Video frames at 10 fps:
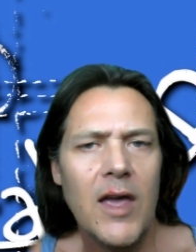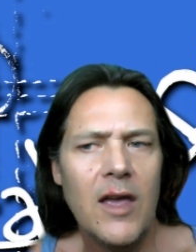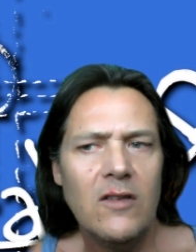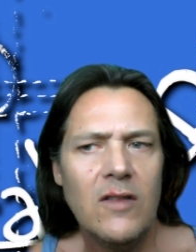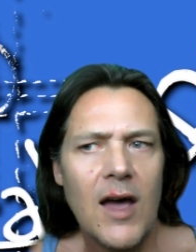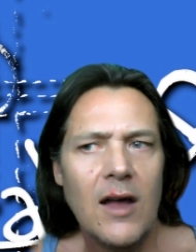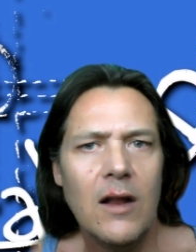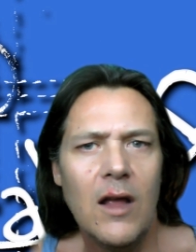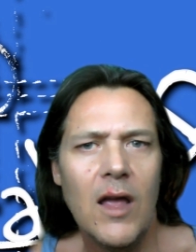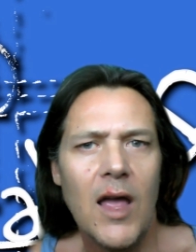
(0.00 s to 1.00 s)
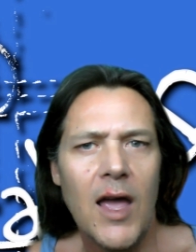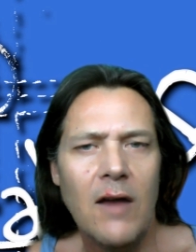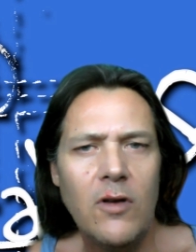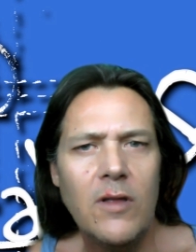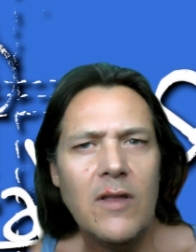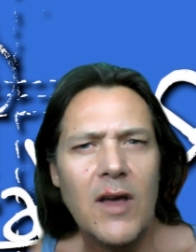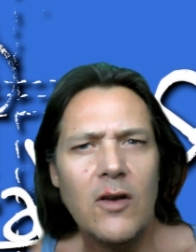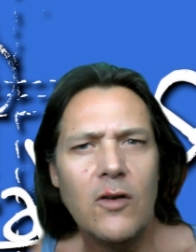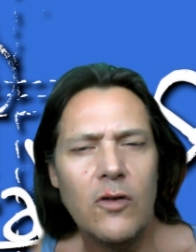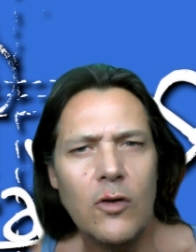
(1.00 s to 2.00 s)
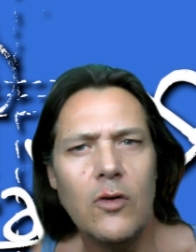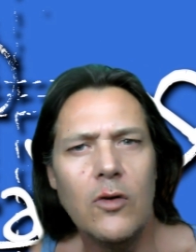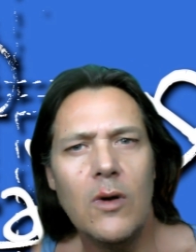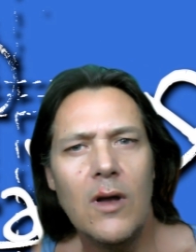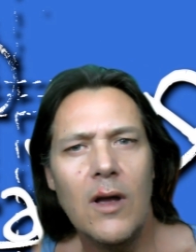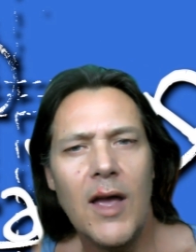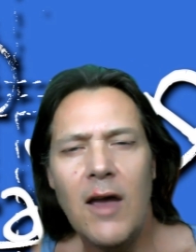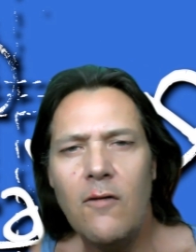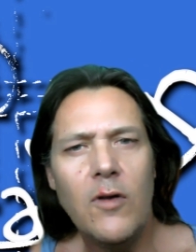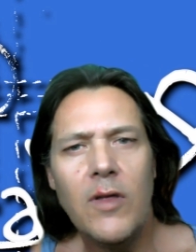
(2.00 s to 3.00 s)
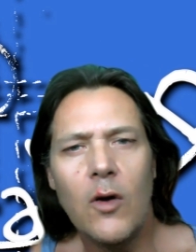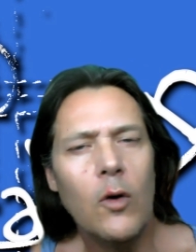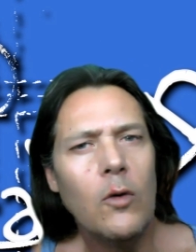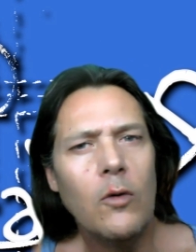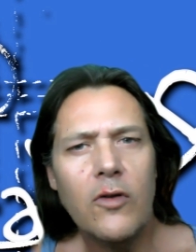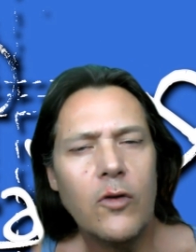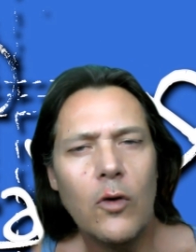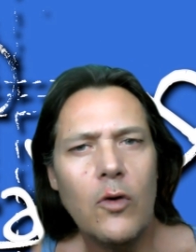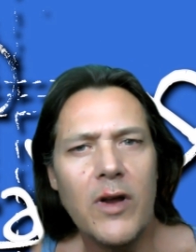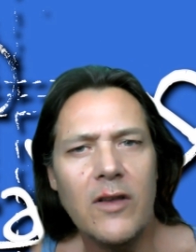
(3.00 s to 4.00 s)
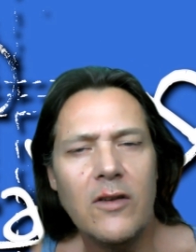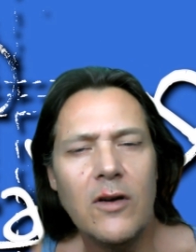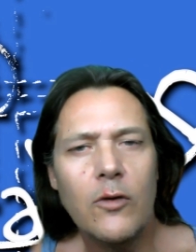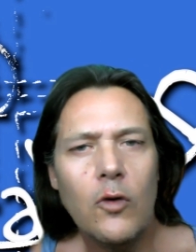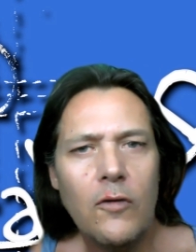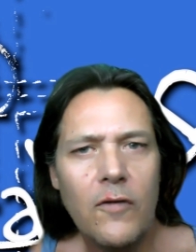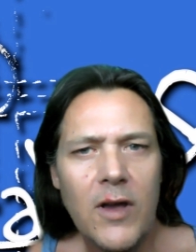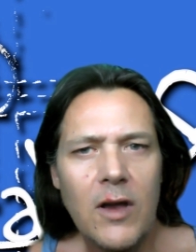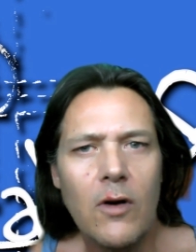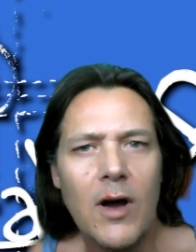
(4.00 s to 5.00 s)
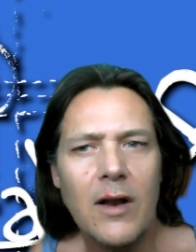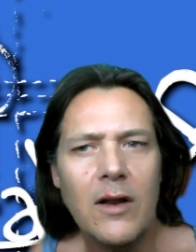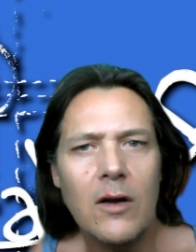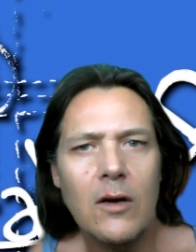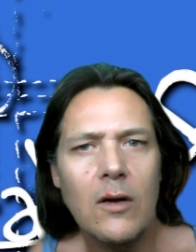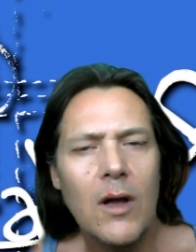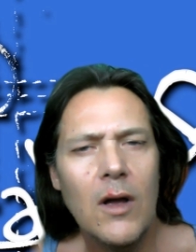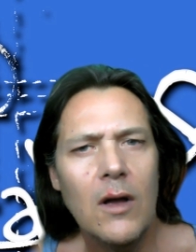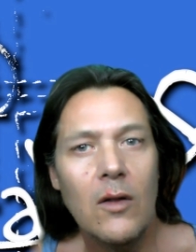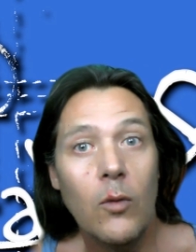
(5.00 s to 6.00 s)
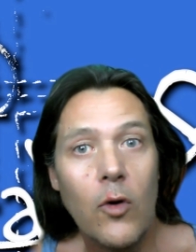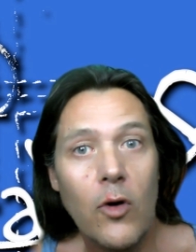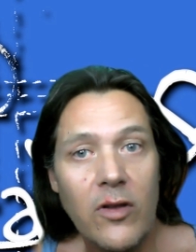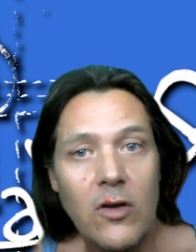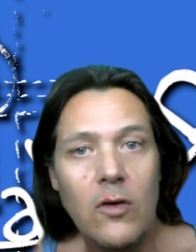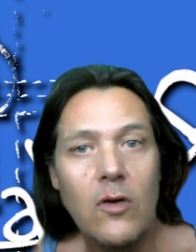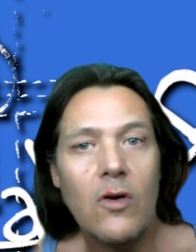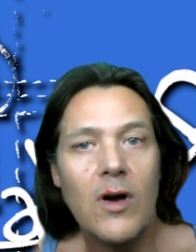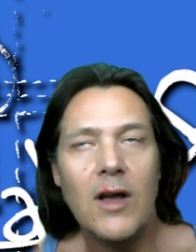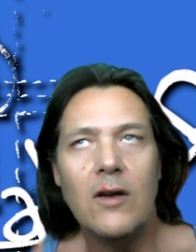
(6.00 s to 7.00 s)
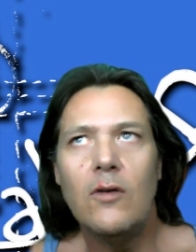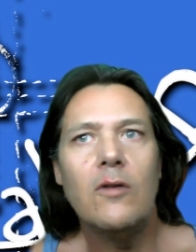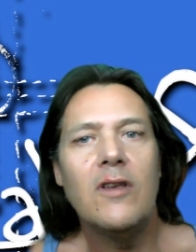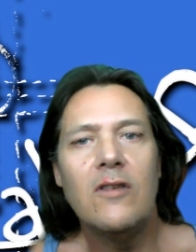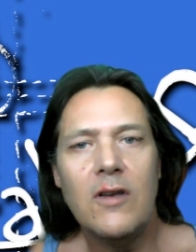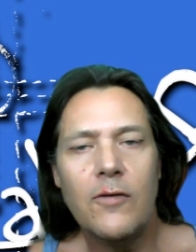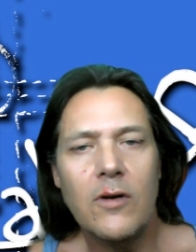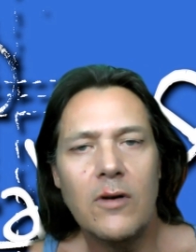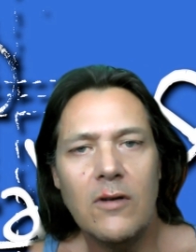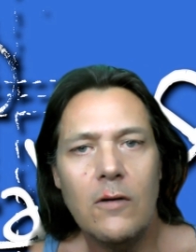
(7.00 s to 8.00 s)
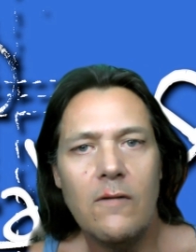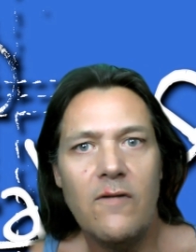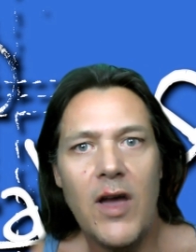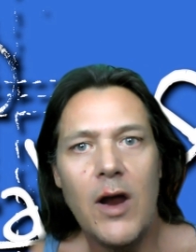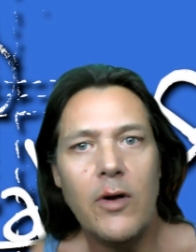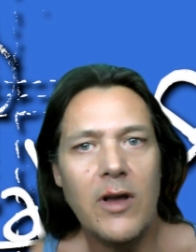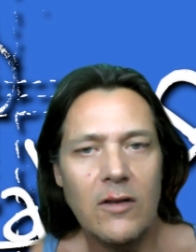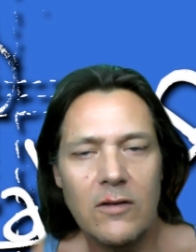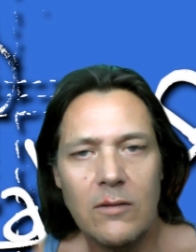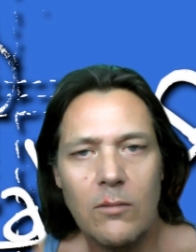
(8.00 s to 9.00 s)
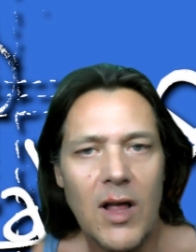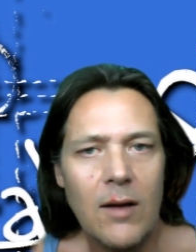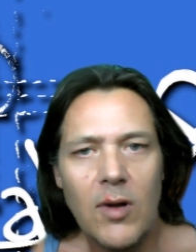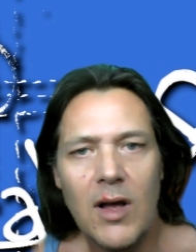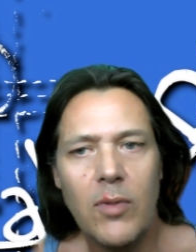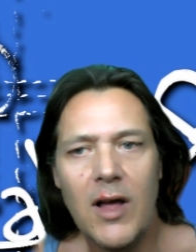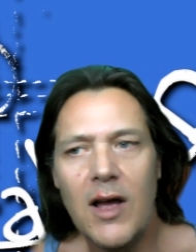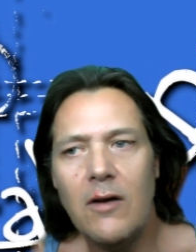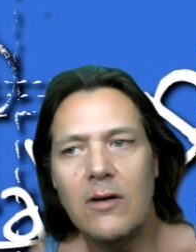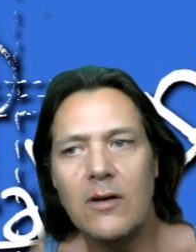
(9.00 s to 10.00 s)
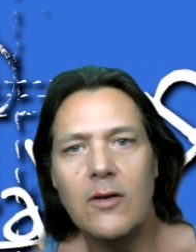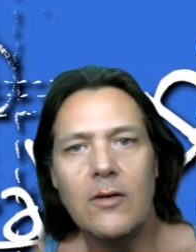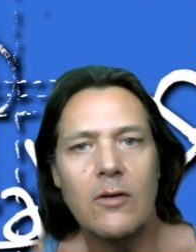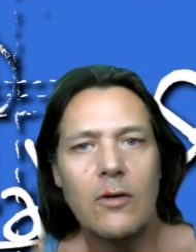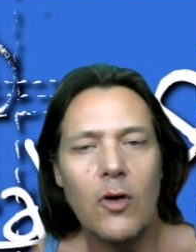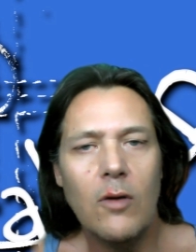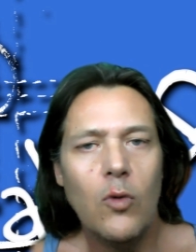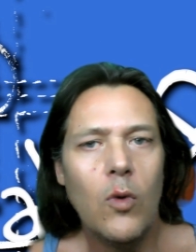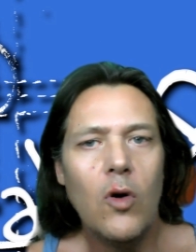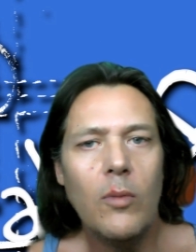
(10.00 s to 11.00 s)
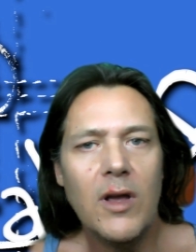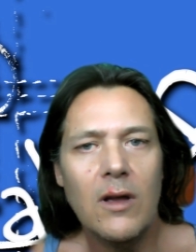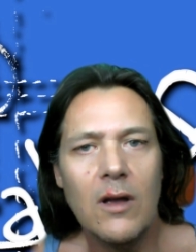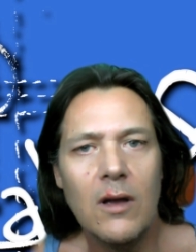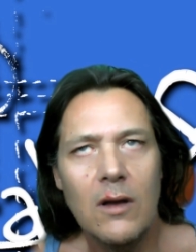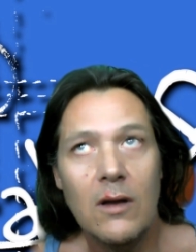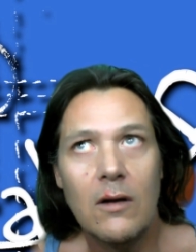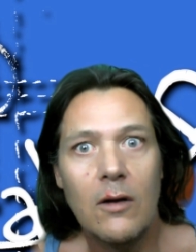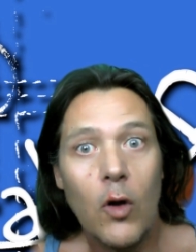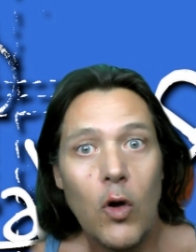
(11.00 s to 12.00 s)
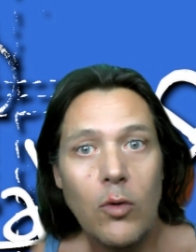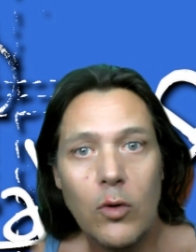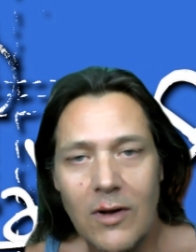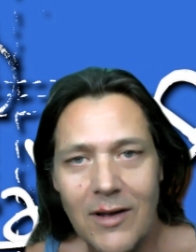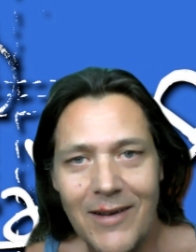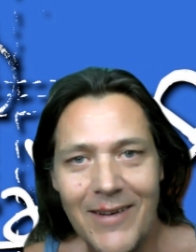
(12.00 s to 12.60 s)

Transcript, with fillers: is that everything they do, everything, all the stories, you know, it's all fear, right? You know, war in the Ukraine and all these different, you know, variants and blah, blah, blah, and you know, global warming, global,